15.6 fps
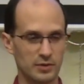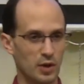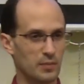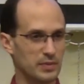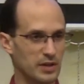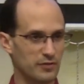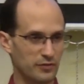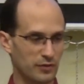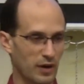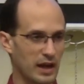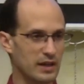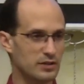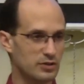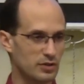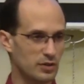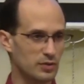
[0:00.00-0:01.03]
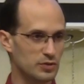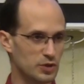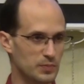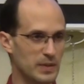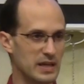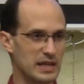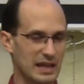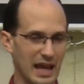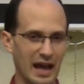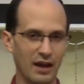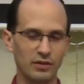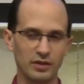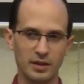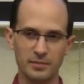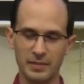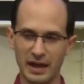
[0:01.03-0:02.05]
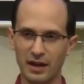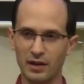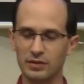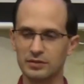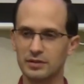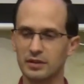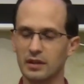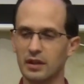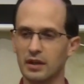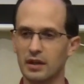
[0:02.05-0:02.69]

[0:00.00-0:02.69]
Don't be afraid to speak out about